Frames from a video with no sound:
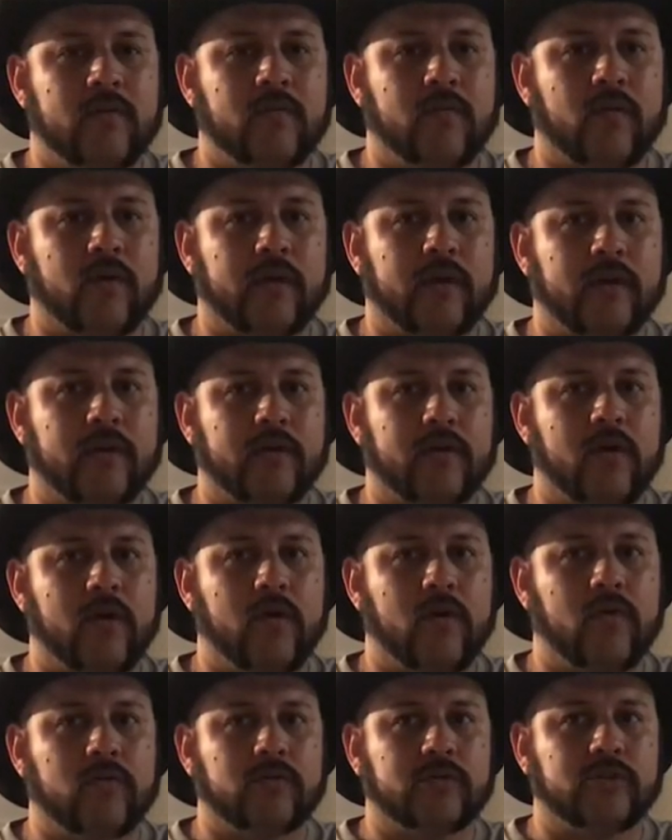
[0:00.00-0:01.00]
we're going to
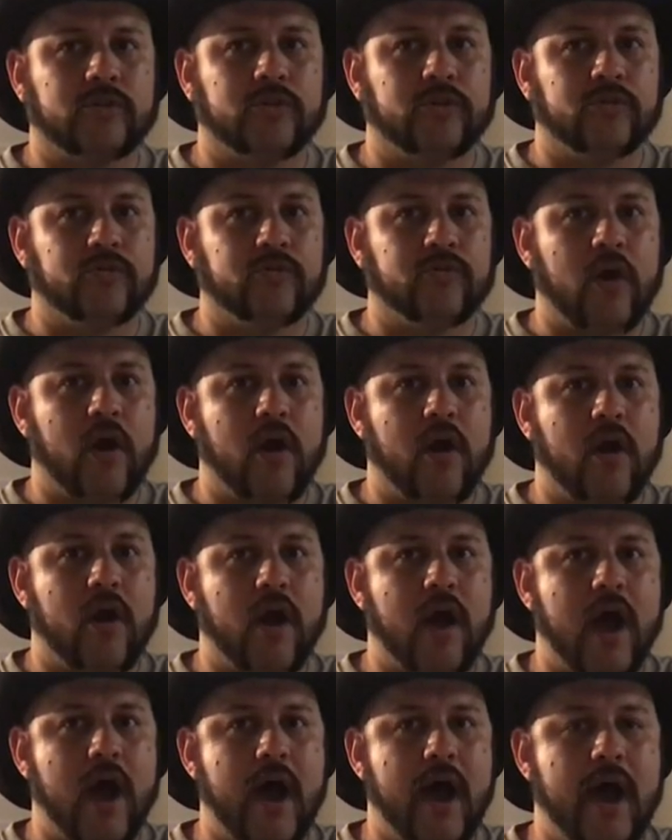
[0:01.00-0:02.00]
go to our
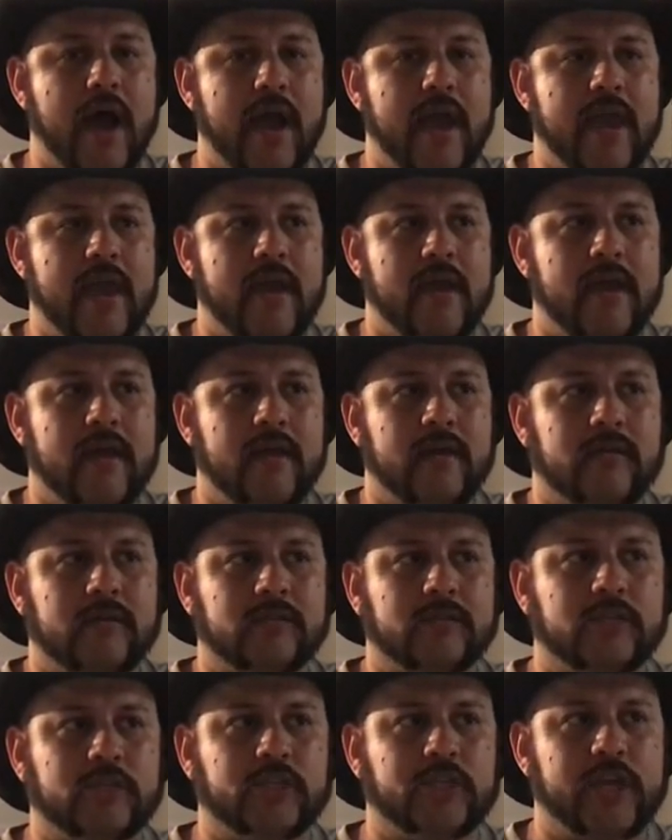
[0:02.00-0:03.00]
high
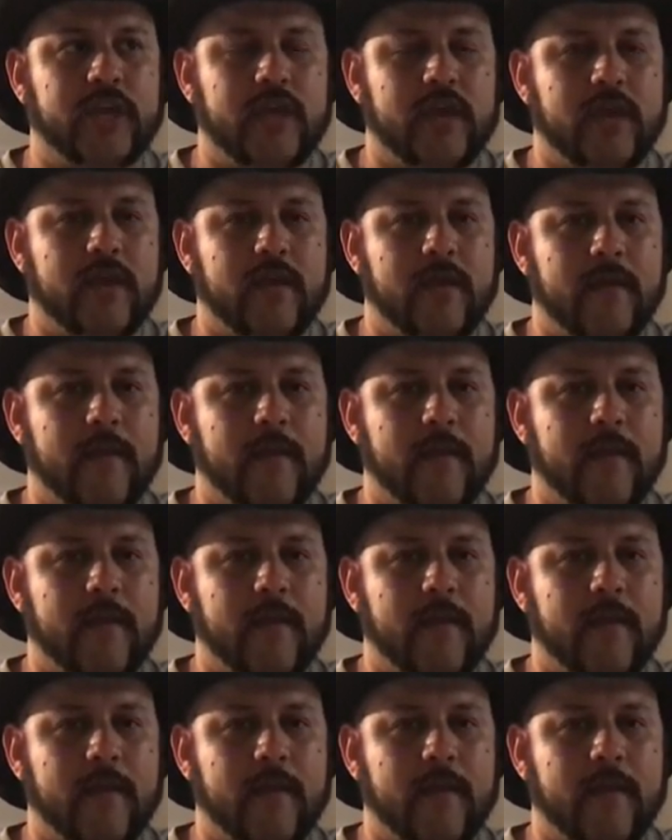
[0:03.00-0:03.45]
G.